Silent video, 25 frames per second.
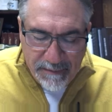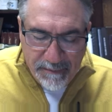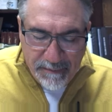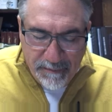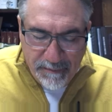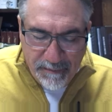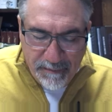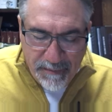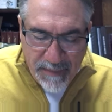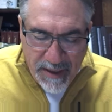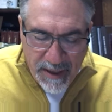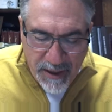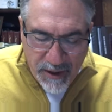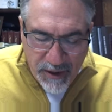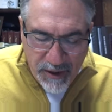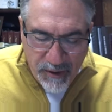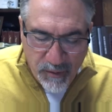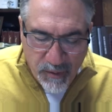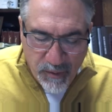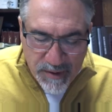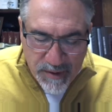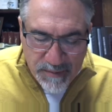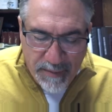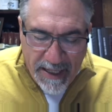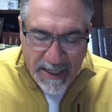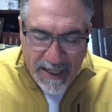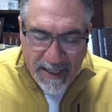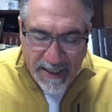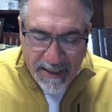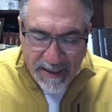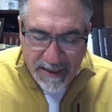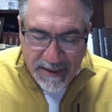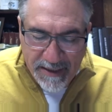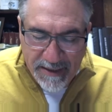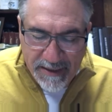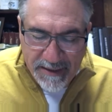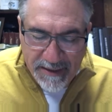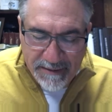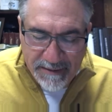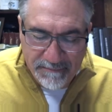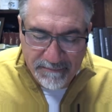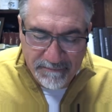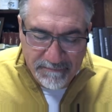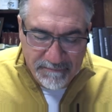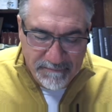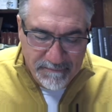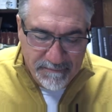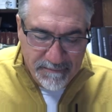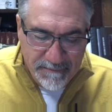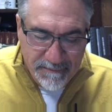Mary was battling
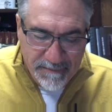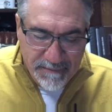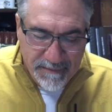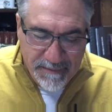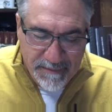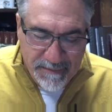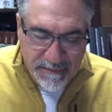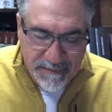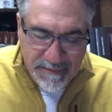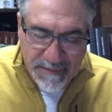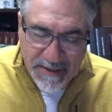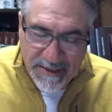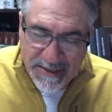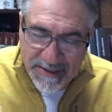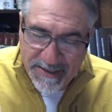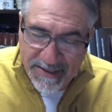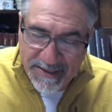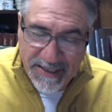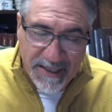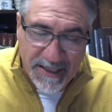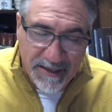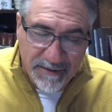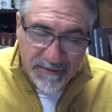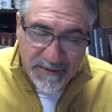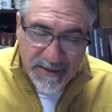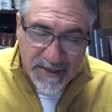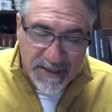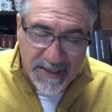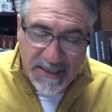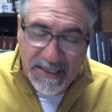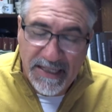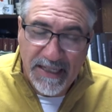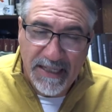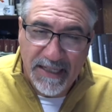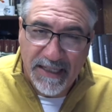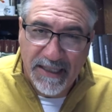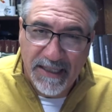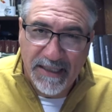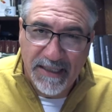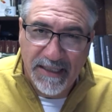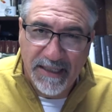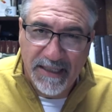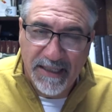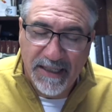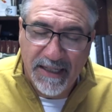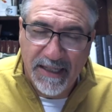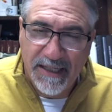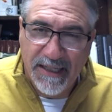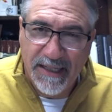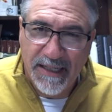this thing of sin.
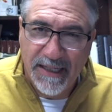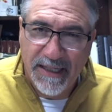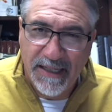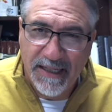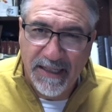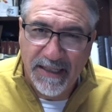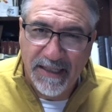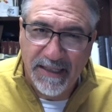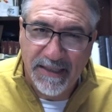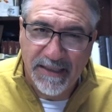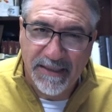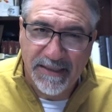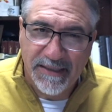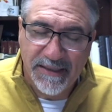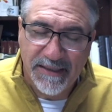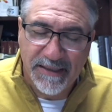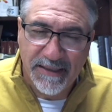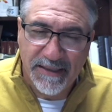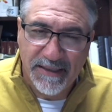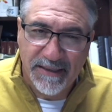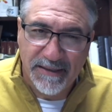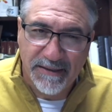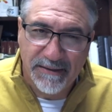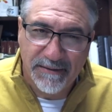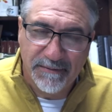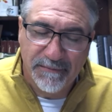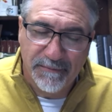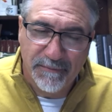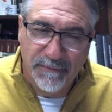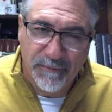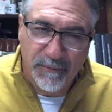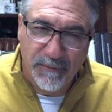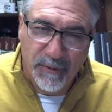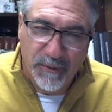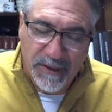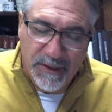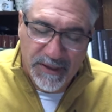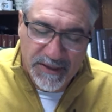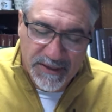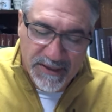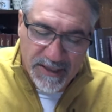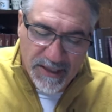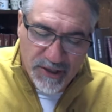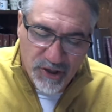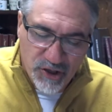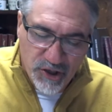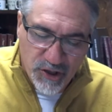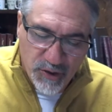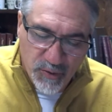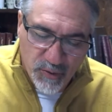And when it
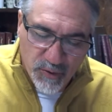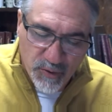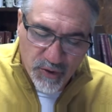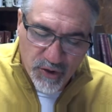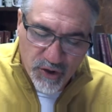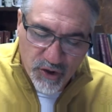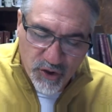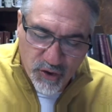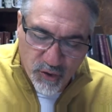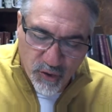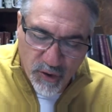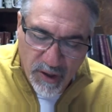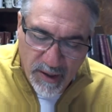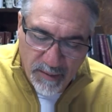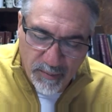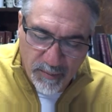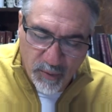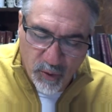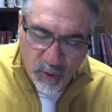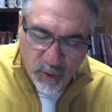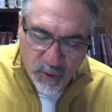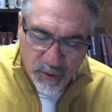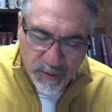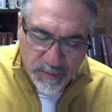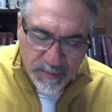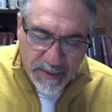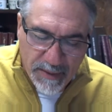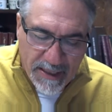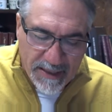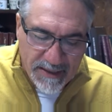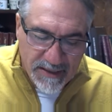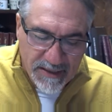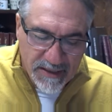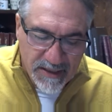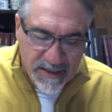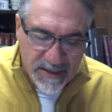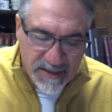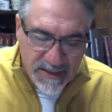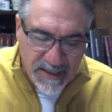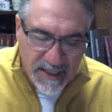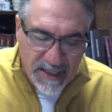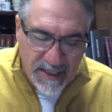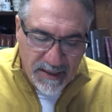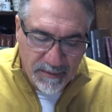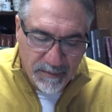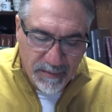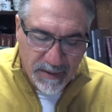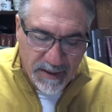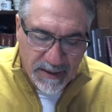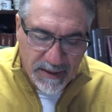says she was troubled by the
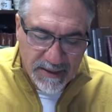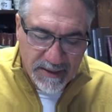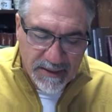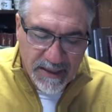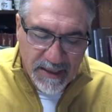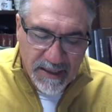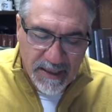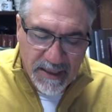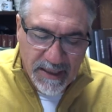statement,